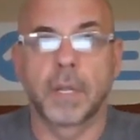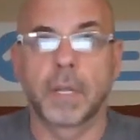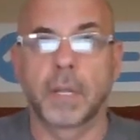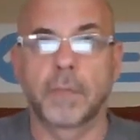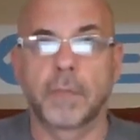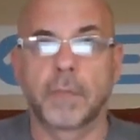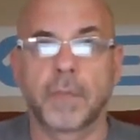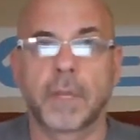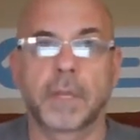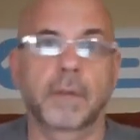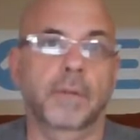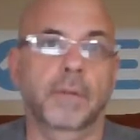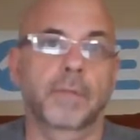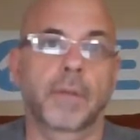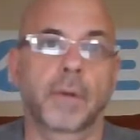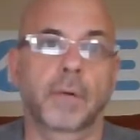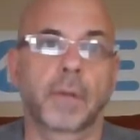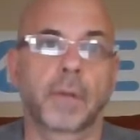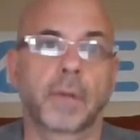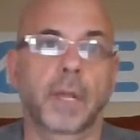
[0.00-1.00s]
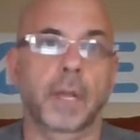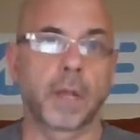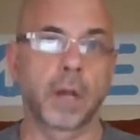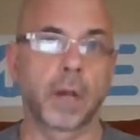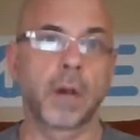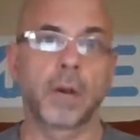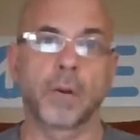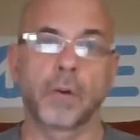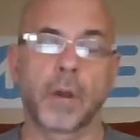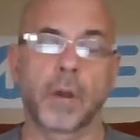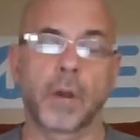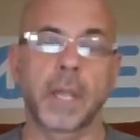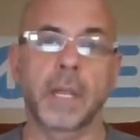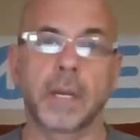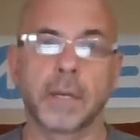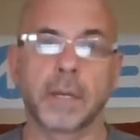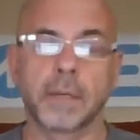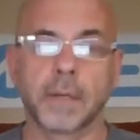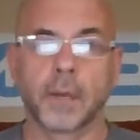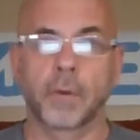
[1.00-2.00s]
and they were like, "Oh,
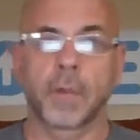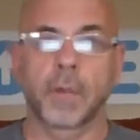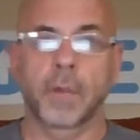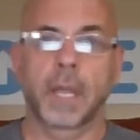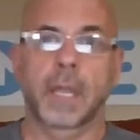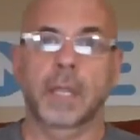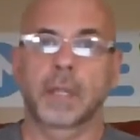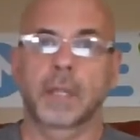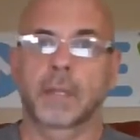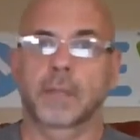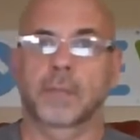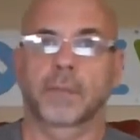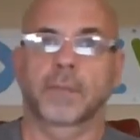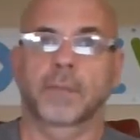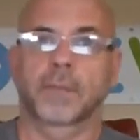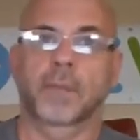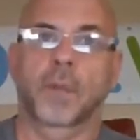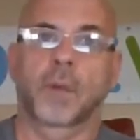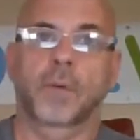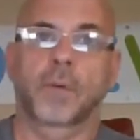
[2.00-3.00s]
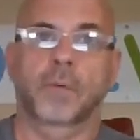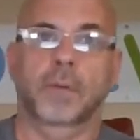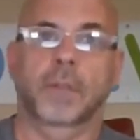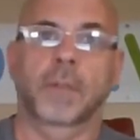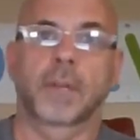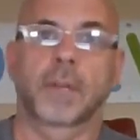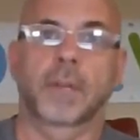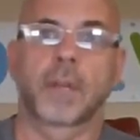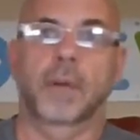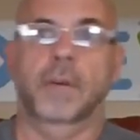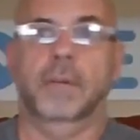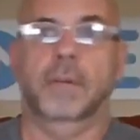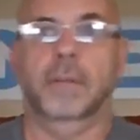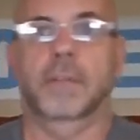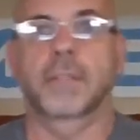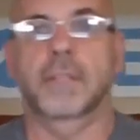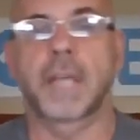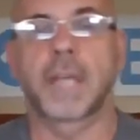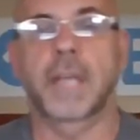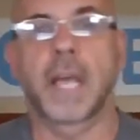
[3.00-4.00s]
great, okay." So
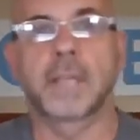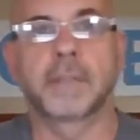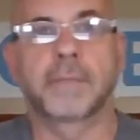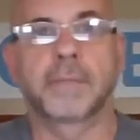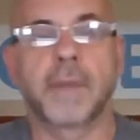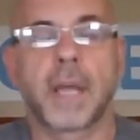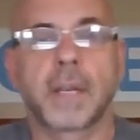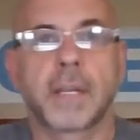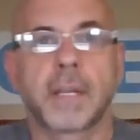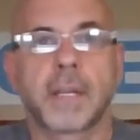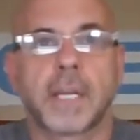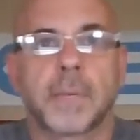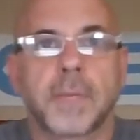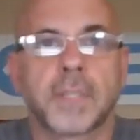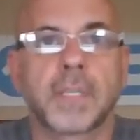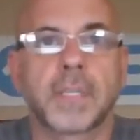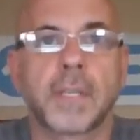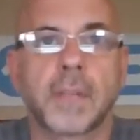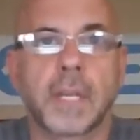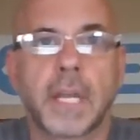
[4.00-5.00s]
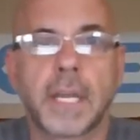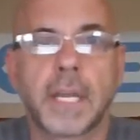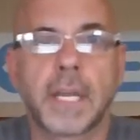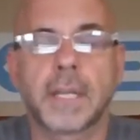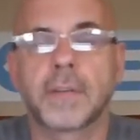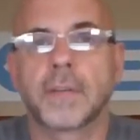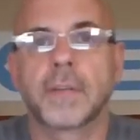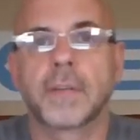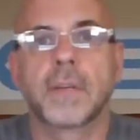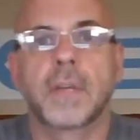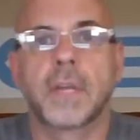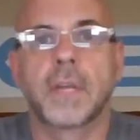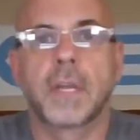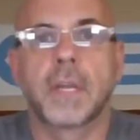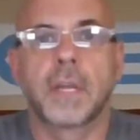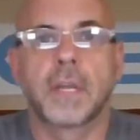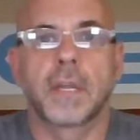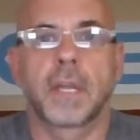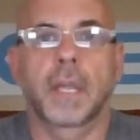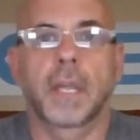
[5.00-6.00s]
these guys have finally come to see the light,
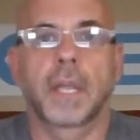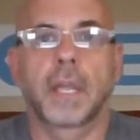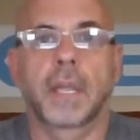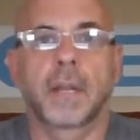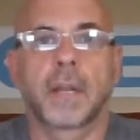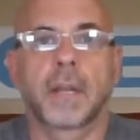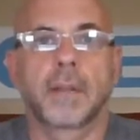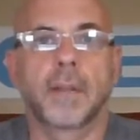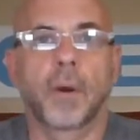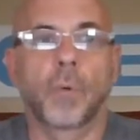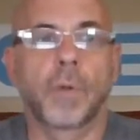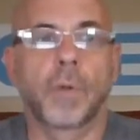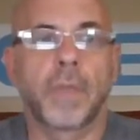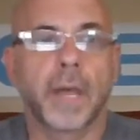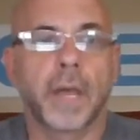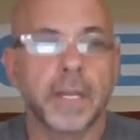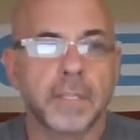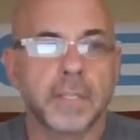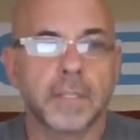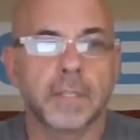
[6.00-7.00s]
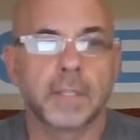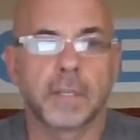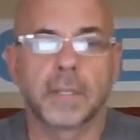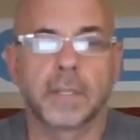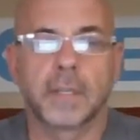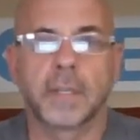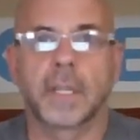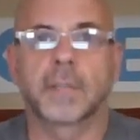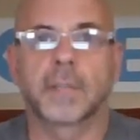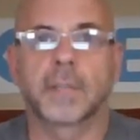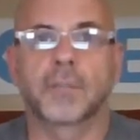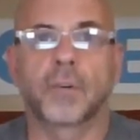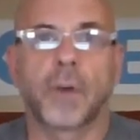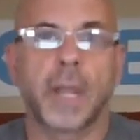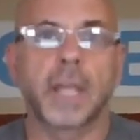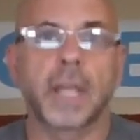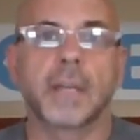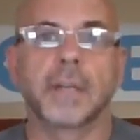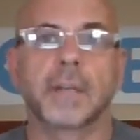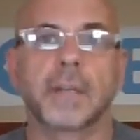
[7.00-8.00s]
and they're with us. That's
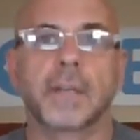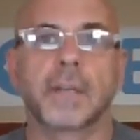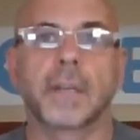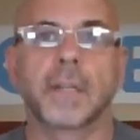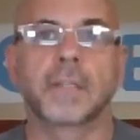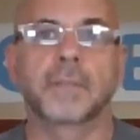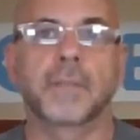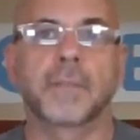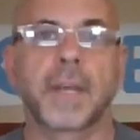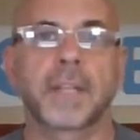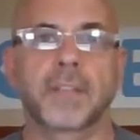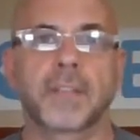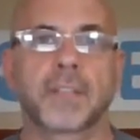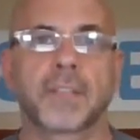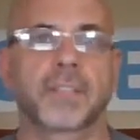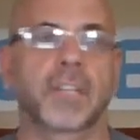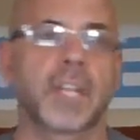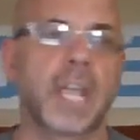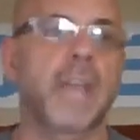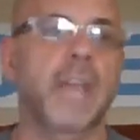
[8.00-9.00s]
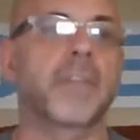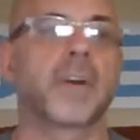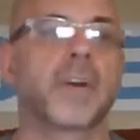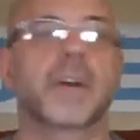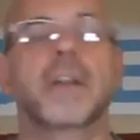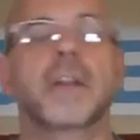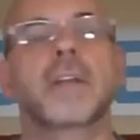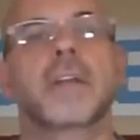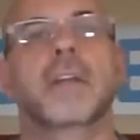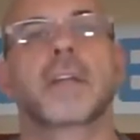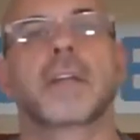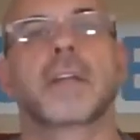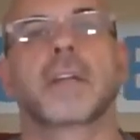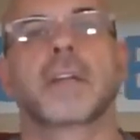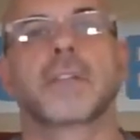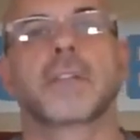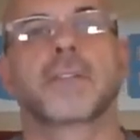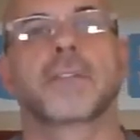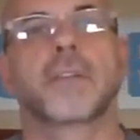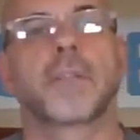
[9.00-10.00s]
great. Let's fight this together.
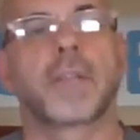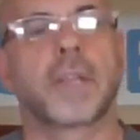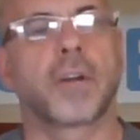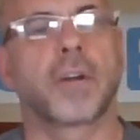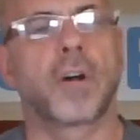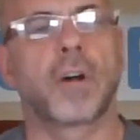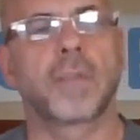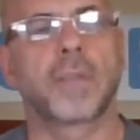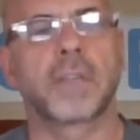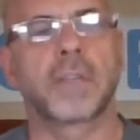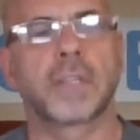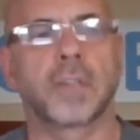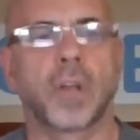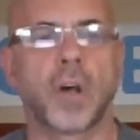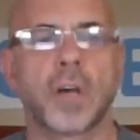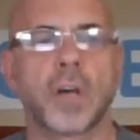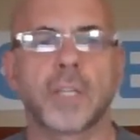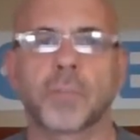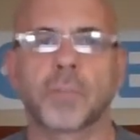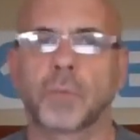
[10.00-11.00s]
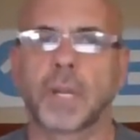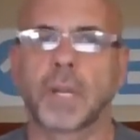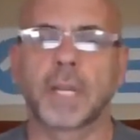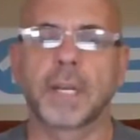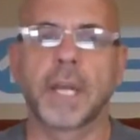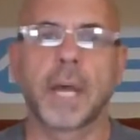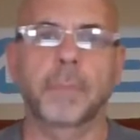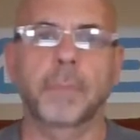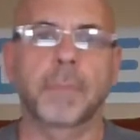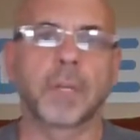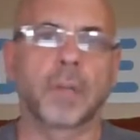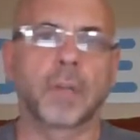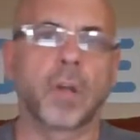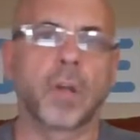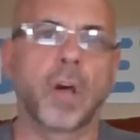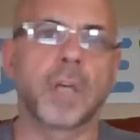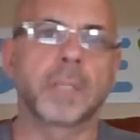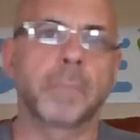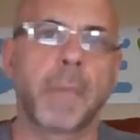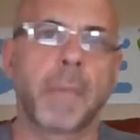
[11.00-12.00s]
And so they get all these laws written up and
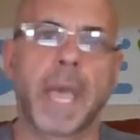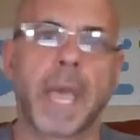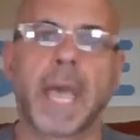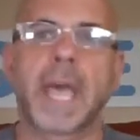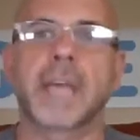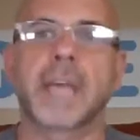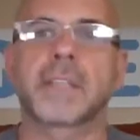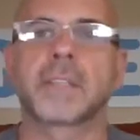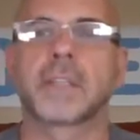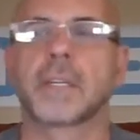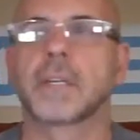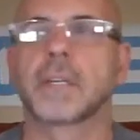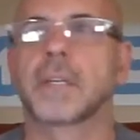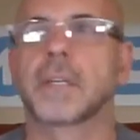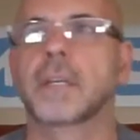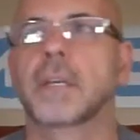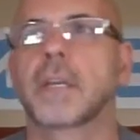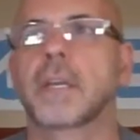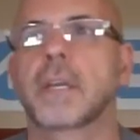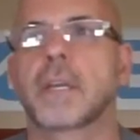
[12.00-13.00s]
laws passed, and